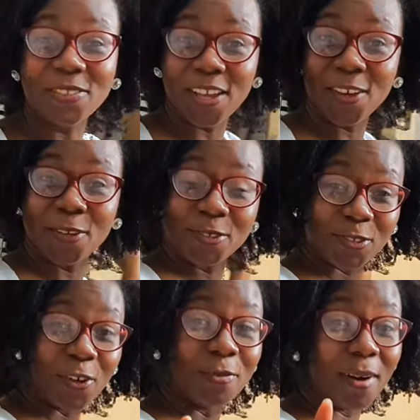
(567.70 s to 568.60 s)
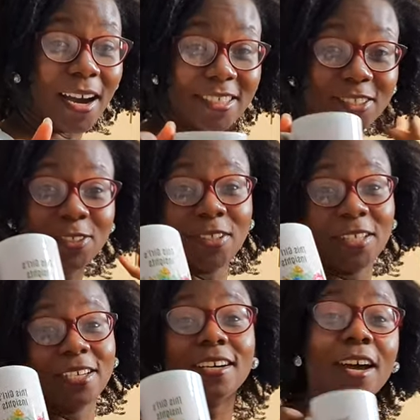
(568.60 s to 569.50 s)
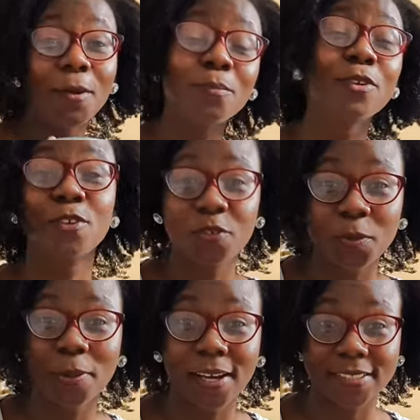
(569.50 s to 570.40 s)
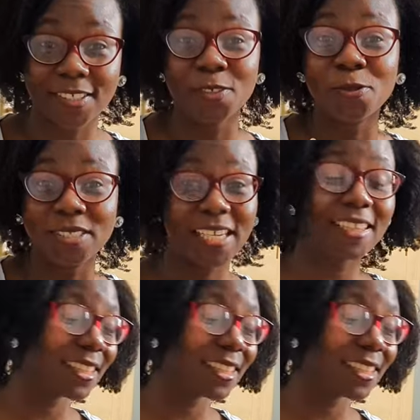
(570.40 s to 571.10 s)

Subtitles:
thank you so much to the beautiful person who sent